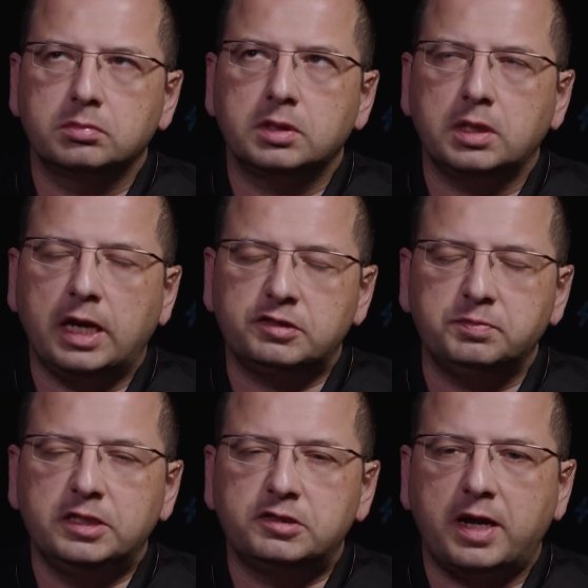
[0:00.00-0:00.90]
has
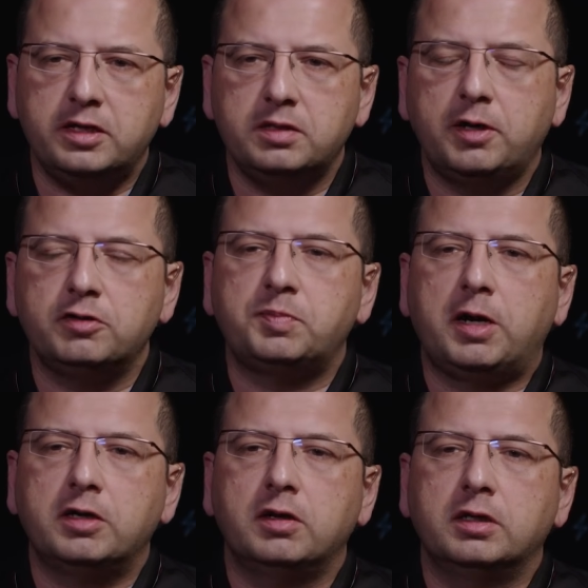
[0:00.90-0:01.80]
me excited about
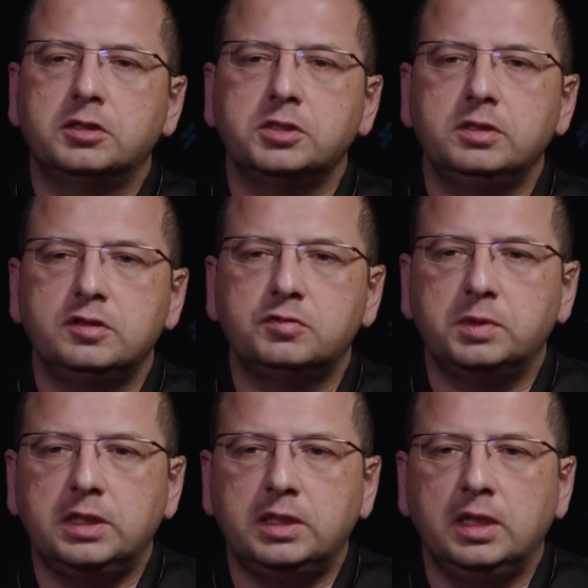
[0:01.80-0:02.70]
Spark Cognition is
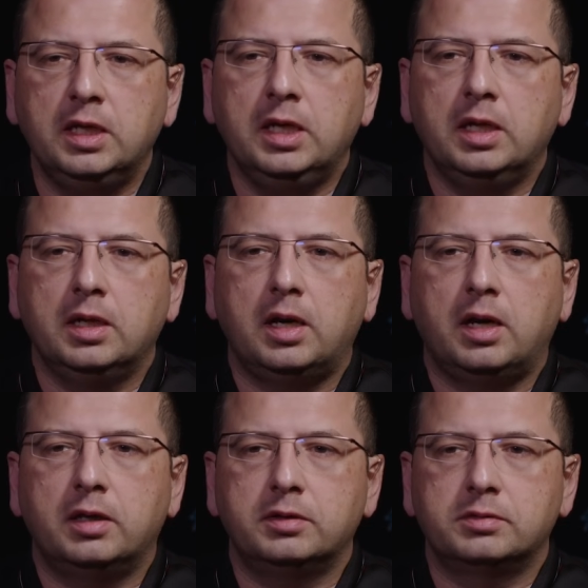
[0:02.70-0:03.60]
we
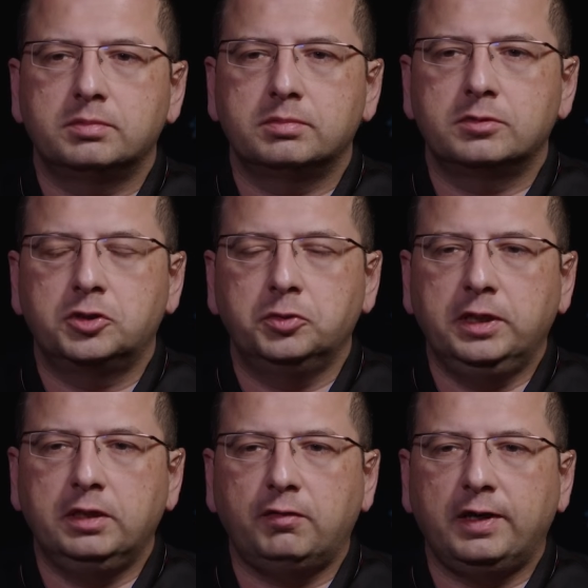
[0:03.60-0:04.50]
are
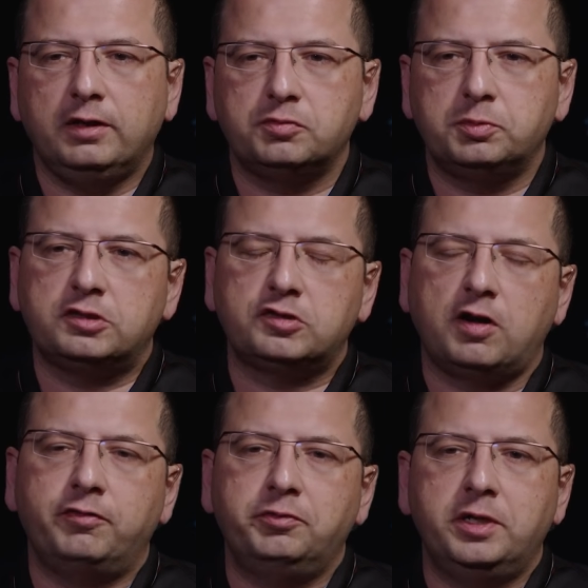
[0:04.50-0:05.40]
doing things with
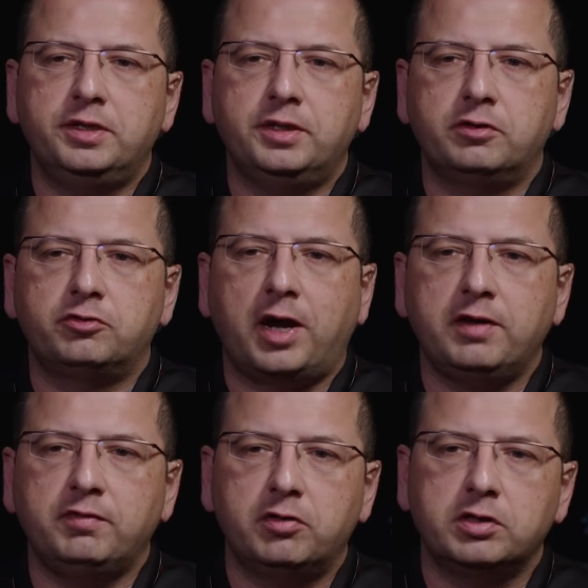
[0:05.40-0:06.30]
software that
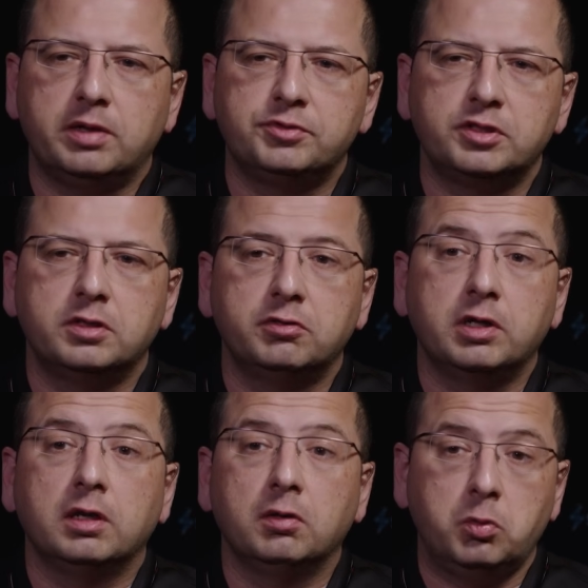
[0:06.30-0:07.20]
drive outcomes in the
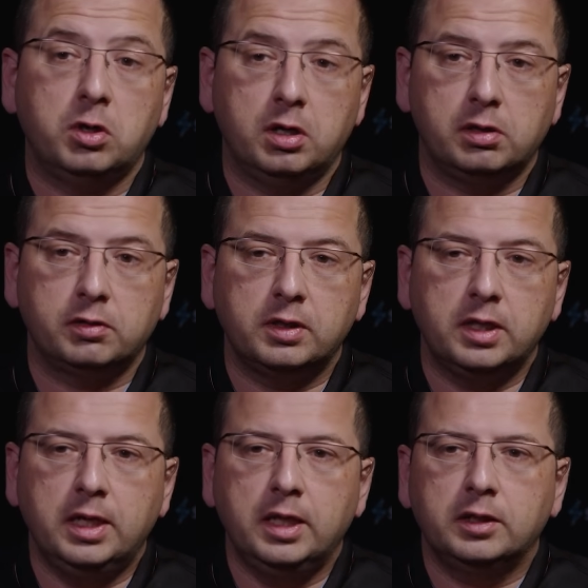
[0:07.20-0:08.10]
real world.
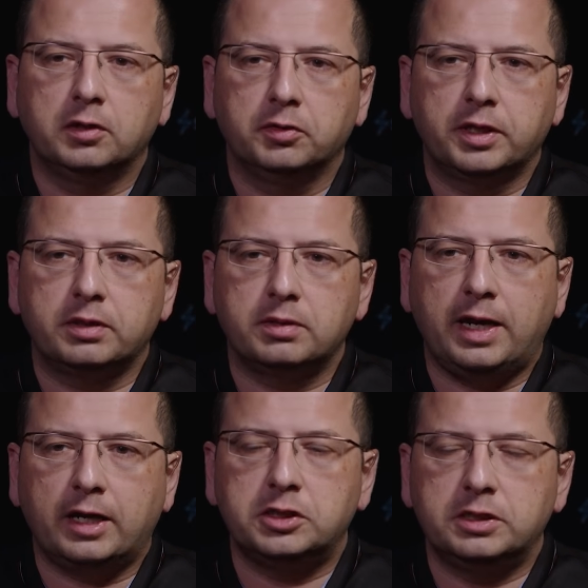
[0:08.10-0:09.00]
You know that that
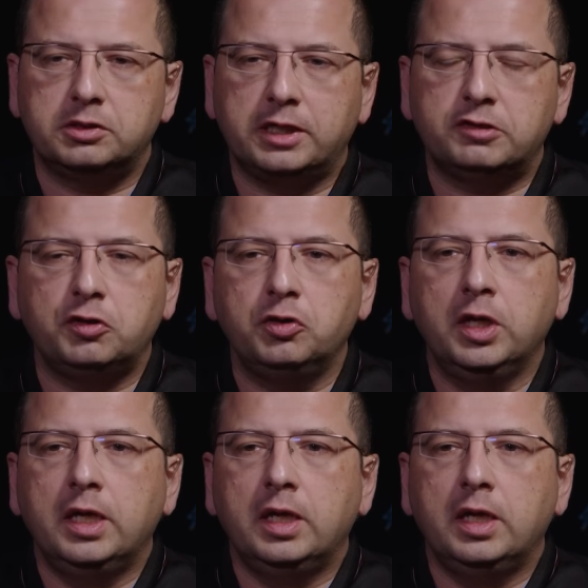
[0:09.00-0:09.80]
actually change. So